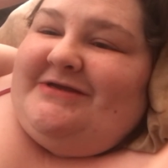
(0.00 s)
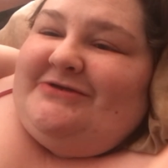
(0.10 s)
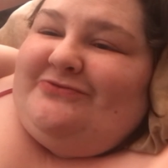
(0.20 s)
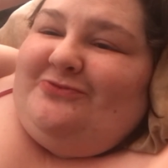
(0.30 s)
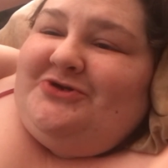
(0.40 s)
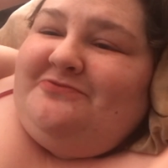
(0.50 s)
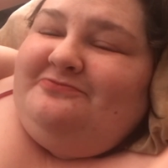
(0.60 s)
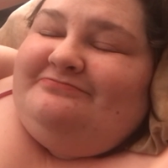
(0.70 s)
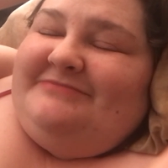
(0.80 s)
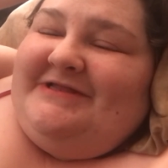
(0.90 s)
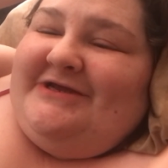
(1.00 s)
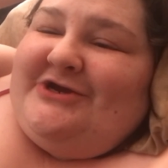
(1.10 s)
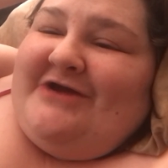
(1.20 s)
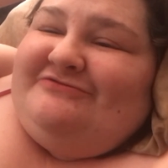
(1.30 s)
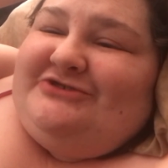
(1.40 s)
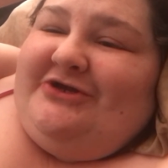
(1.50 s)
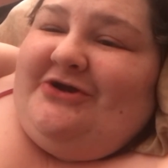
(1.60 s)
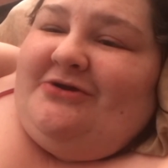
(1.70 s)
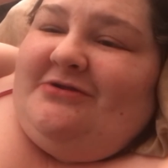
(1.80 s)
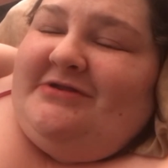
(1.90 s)
I want to be like Crafty
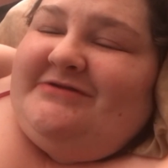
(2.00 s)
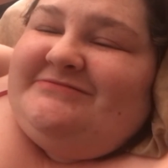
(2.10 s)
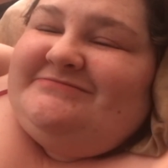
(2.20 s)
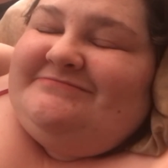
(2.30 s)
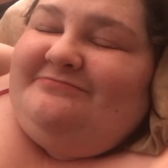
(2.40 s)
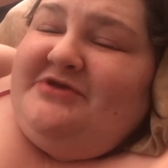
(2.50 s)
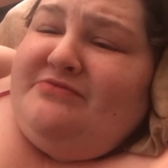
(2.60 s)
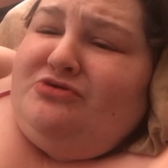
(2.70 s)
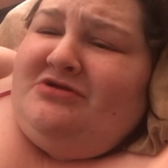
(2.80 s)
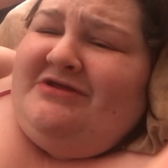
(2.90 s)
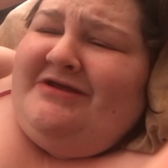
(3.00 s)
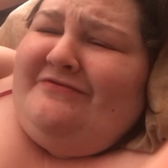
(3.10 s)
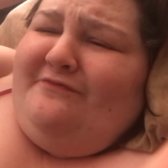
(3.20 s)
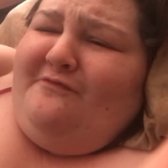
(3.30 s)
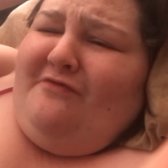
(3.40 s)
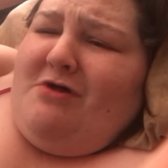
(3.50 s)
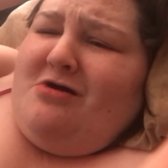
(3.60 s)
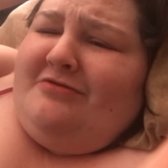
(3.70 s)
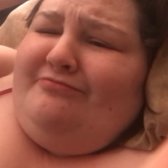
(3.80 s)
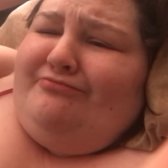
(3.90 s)
Girl and be able to like vlog